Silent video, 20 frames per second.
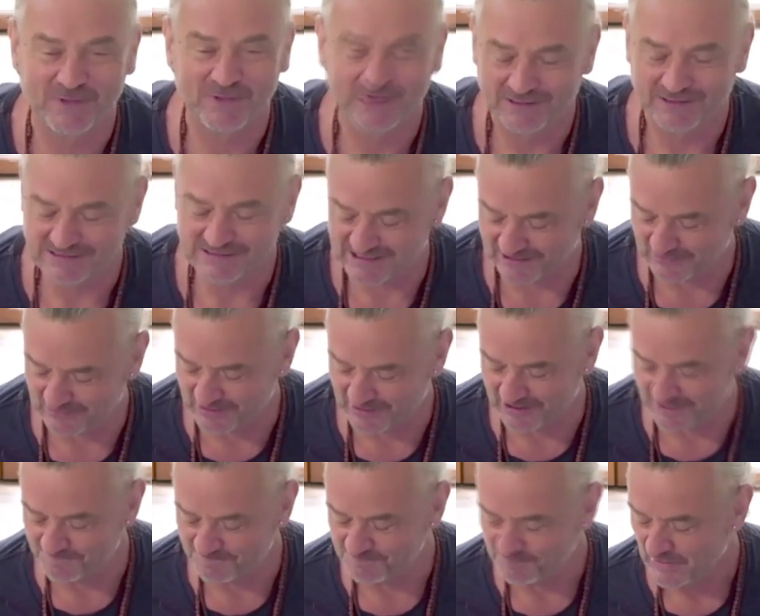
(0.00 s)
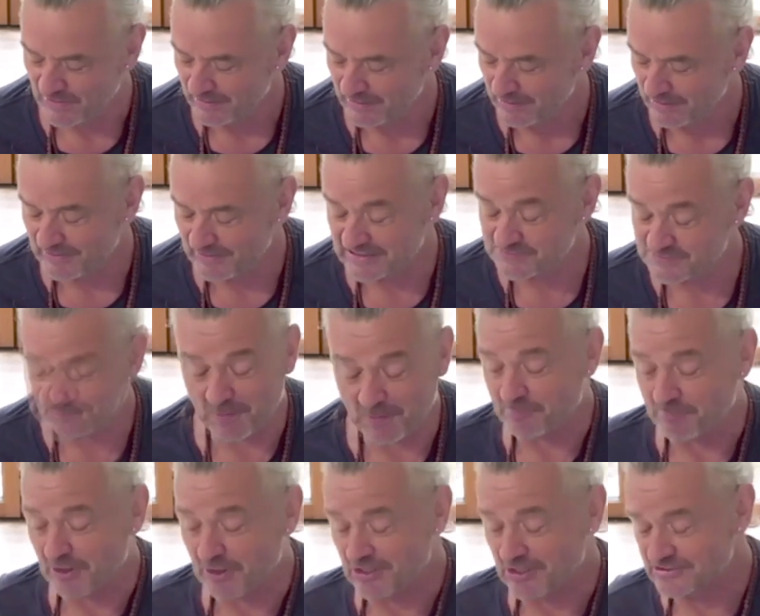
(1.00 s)
So um, that's my
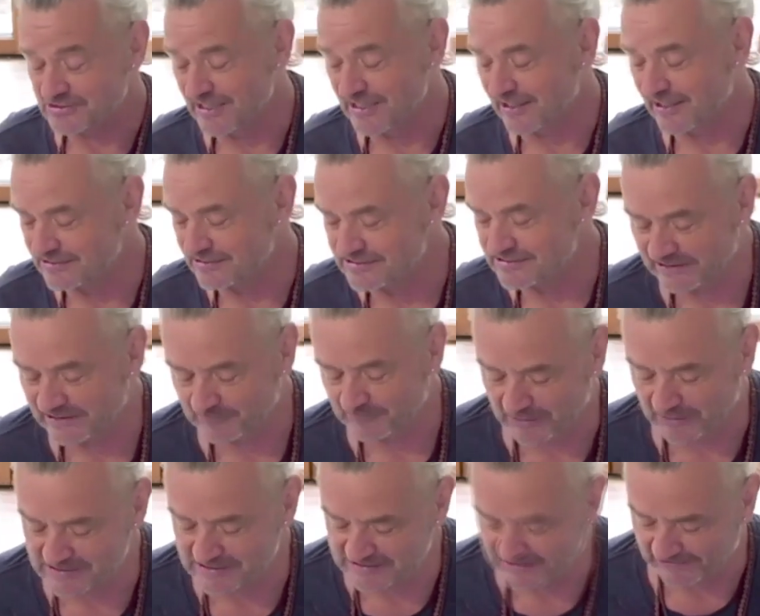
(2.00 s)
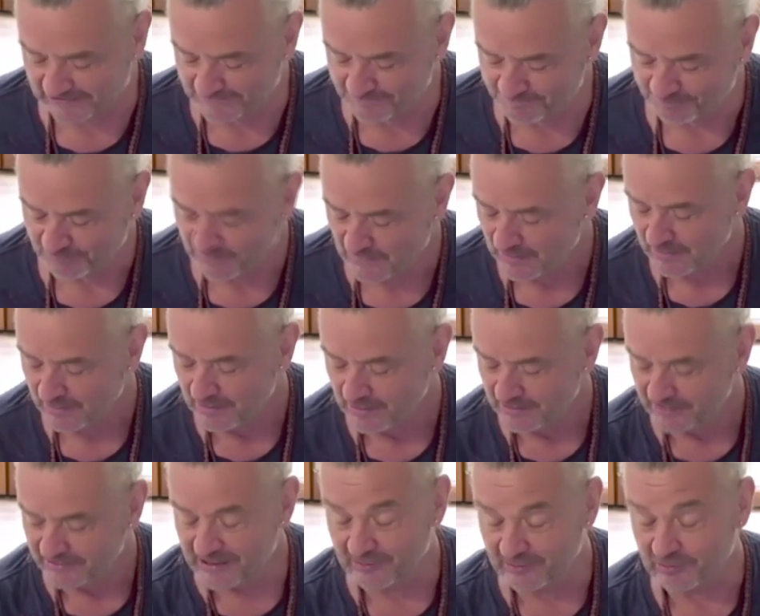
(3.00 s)
personality. But um,
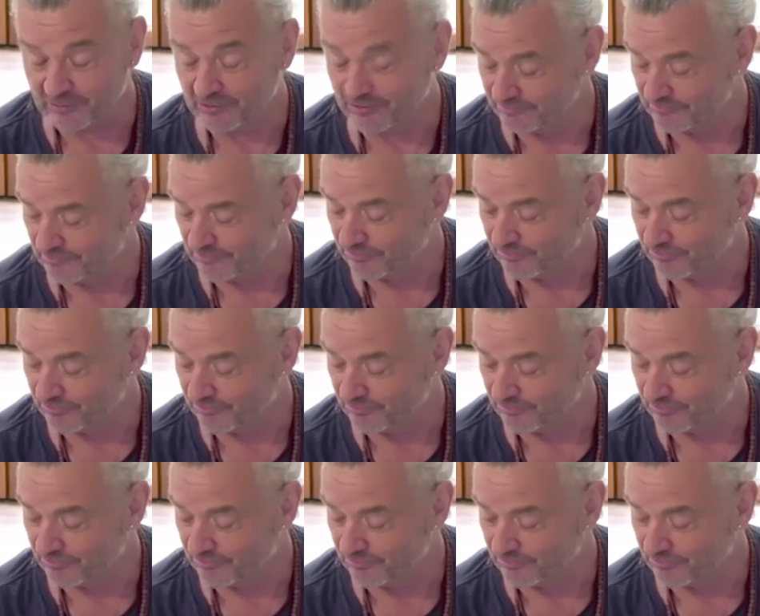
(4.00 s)
yeah, the the